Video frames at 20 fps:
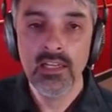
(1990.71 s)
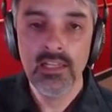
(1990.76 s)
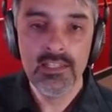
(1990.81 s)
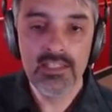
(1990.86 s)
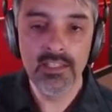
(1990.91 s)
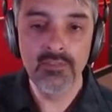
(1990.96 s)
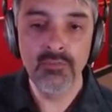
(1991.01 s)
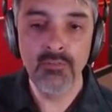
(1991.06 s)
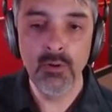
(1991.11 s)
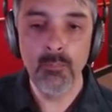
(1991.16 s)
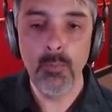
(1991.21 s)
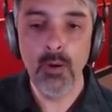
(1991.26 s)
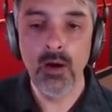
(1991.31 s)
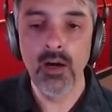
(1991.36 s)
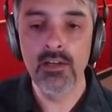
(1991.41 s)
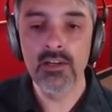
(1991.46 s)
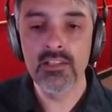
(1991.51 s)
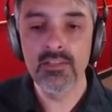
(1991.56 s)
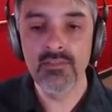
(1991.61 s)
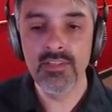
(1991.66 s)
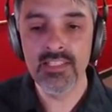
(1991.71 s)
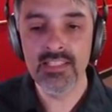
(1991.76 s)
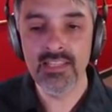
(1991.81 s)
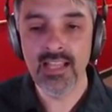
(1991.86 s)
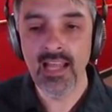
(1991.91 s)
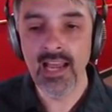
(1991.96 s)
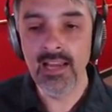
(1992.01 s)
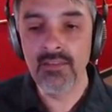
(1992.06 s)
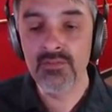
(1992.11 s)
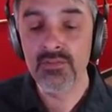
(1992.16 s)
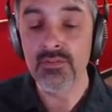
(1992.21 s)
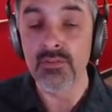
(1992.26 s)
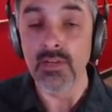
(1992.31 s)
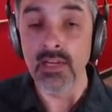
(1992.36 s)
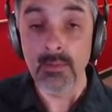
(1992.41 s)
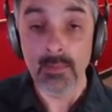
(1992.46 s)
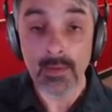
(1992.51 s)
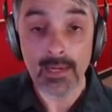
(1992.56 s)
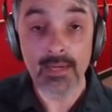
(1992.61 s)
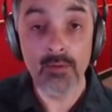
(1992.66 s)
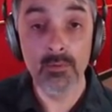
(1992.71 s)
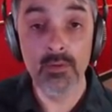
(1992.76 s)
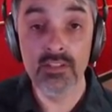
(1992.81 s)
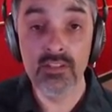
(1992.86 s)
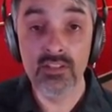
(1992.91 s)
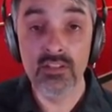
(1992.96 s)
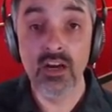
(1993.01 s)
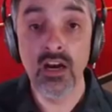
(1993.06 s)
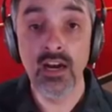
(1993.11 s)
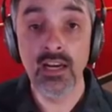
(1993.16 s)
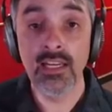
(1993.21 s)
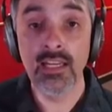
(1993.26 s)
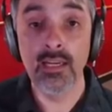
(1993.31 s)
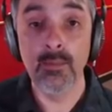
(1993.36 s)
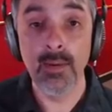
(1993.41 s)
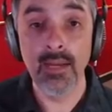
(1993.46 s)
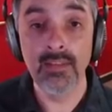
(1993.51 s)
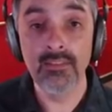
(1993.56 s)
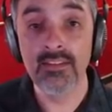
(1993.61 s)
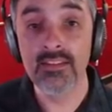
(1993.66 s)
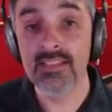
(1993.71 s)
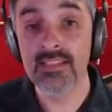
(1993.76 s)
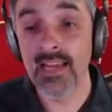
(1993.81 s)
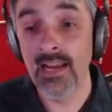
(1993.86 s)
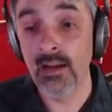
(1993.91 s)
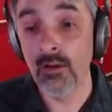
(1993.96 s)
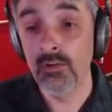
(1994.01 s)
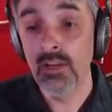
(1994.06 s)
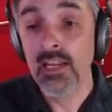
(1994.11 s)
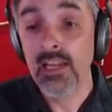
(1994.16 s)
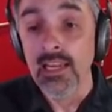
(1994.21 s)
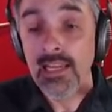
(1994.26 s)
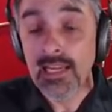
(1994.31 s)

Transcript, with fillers: different parts of his live stream. He was talking about the sound.